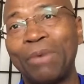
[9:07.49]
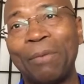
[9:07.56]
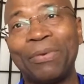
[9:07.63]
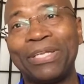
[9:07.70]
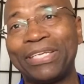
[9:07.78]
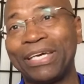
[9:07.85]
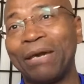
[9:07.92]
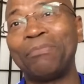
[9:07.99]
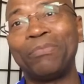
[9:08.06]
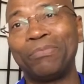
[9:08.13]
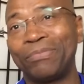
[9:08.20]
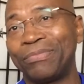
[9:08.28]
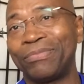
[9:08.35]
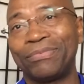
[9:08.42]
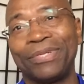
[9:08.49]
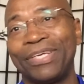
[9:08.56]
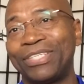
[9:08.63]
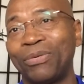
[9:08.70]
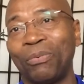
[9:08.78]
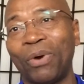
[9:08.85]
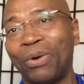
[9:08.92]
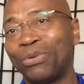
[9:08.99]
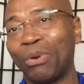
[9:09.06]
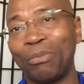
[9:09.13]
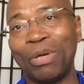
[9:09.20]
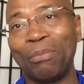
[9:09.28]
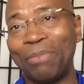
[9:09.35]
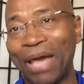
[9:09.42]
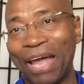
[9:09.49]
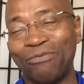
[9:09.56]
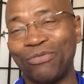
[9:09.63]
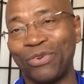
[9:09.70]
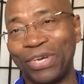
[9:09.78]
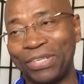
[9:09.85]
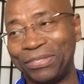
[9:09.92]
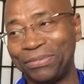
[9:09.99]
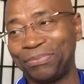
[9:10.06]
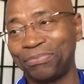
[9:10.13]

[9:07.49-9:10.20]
Maybe Tim is the one who's going to be a bad friend.